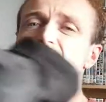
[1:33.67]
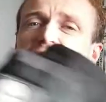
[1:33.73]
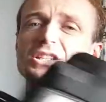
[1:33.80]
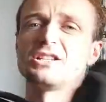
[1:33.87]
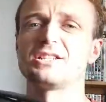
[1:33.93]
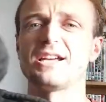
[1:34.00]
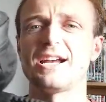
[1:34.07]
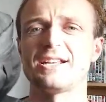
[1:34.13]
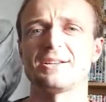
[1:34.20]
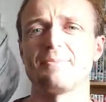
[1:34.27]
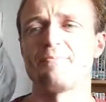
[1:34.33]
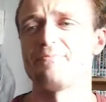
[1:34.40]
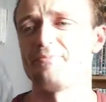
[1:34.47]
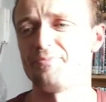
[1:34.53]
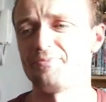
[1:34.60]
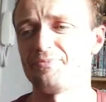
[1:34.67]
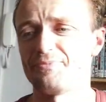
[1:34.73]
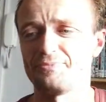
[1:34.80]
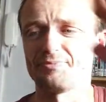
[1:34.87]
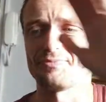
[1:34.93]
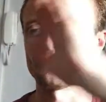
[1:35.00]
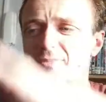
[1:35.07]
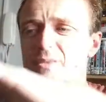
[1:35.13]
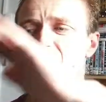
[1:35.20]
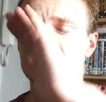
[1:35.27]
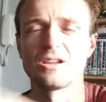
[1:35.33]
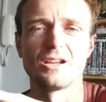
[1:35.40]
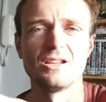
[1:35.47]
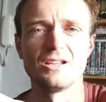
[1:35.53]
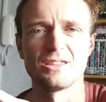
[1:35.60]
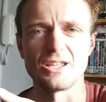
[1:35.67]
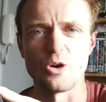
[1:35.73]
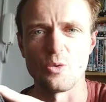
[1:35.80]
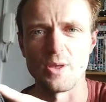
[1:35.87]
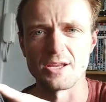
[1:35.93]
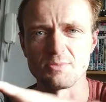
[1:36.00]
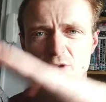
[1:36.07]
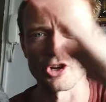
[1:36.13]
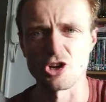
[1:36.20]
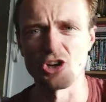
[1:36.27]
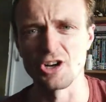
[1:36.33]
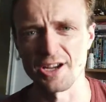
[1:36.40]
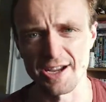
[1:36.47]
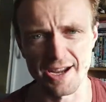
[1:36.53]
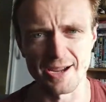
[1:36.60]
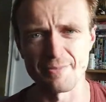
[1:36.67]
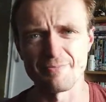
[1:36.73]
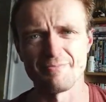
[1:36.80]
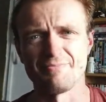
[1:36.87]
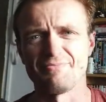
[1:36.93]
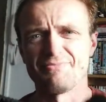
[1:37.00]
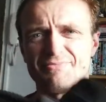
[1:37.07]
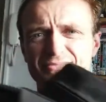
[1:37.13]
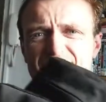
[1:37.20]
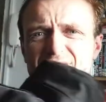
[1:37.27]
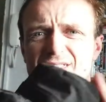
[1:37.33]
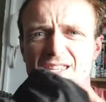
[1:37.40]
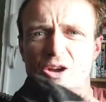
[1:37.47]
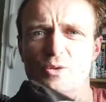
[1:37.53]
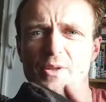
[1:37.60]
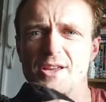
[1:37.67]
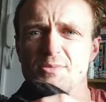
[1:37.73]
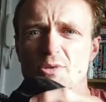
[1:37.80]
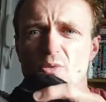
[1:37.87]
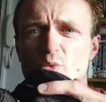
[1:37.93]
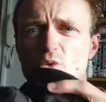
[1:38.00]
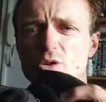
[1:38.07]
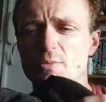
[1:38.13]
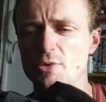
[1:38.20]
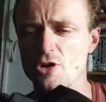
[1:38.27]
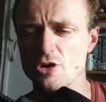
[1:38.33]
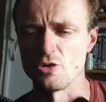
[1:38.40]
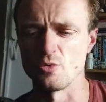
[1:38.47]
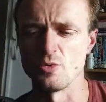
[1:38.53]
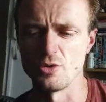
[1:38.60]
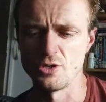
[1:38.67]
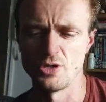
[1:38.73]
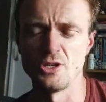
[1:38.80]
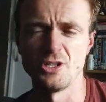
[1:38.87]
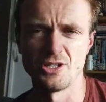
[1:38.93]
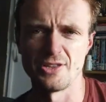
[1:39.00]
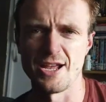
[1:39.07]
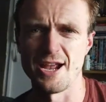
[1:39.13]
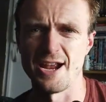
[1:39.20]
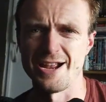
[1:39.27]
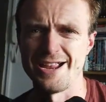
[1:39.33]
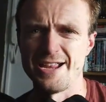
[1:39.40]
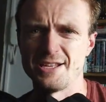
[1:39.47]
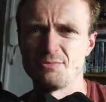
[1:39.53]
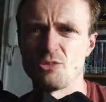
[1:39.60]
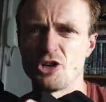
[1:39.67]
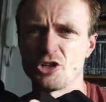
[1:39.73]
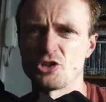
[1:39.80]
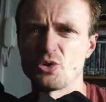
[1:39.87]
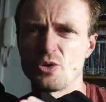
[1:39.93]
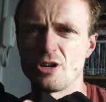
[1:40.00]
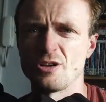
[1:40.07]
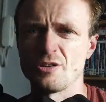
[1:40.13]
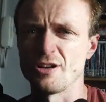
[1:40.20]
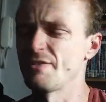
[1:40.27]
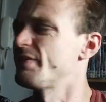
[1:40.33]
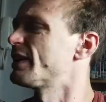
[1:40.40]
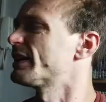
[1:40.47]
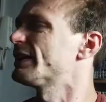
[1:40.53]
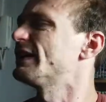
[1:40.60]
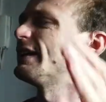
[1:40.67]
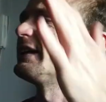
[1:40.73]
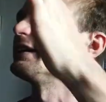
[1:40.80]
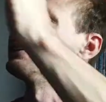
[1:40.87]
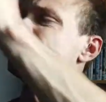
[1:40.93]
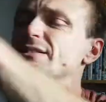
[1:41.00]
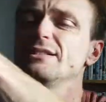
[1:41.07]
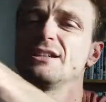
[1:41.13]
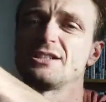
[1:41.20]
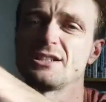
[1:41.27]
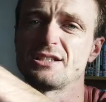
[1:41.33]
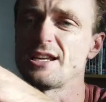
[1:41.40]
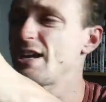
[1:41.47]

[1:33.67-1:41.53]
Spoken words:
As I said, that one there's my cook kit. That one there's my water bottle. There is my soil and everything like that. As I